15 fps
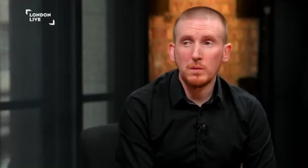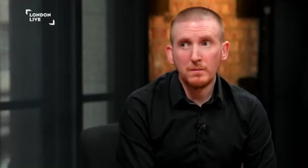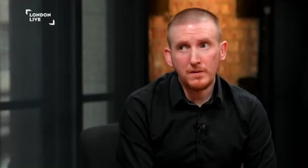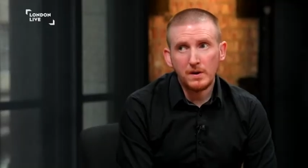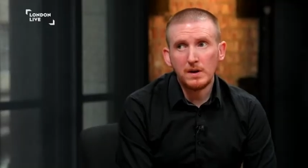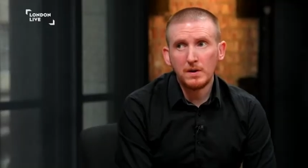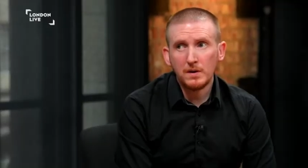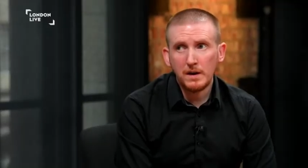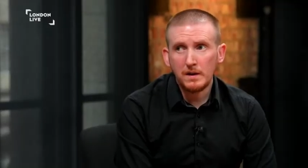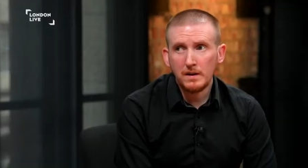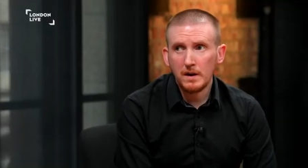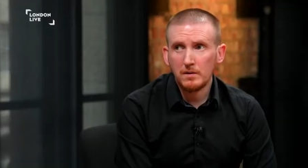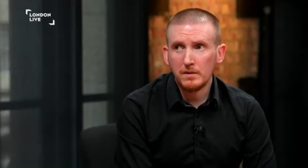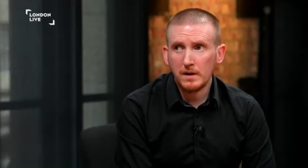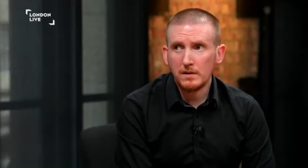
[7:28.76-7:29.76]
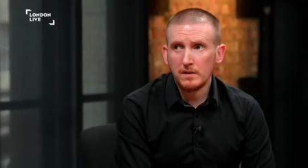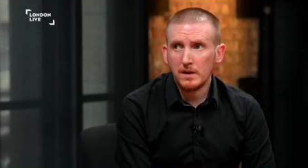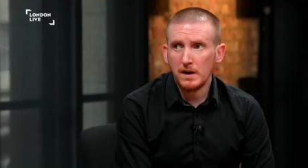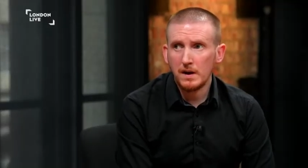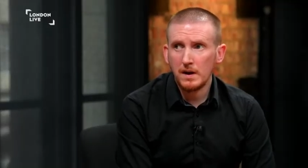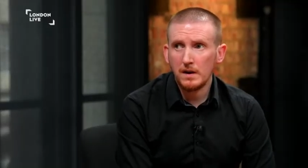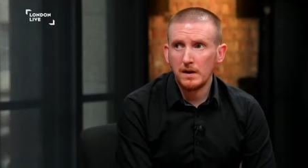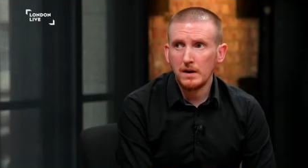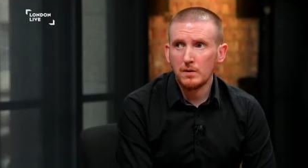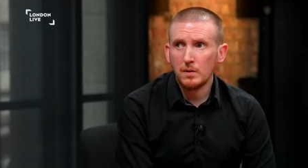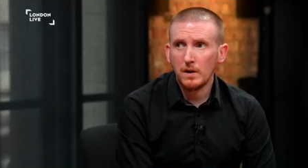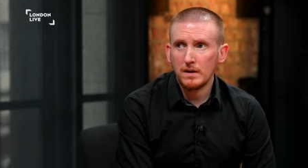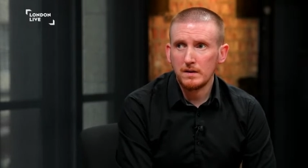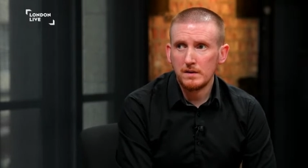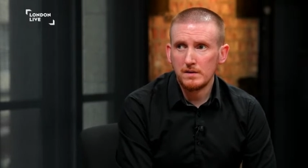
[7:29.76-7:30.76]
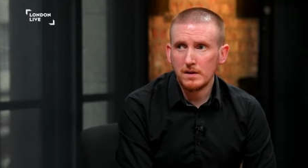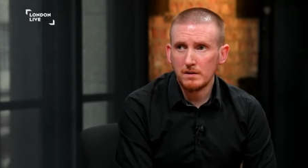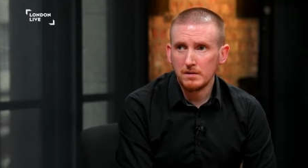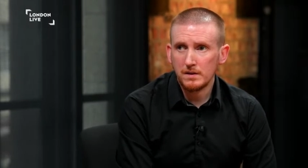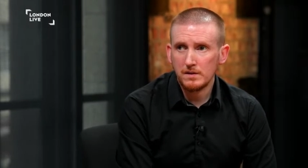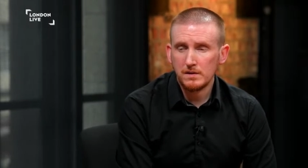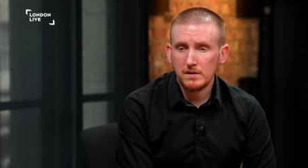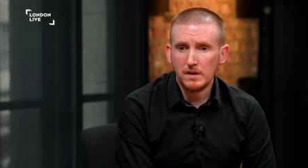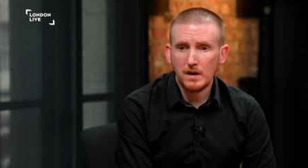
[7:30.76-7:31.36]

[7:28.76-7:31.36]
we're very lucky now that the Equalities Office,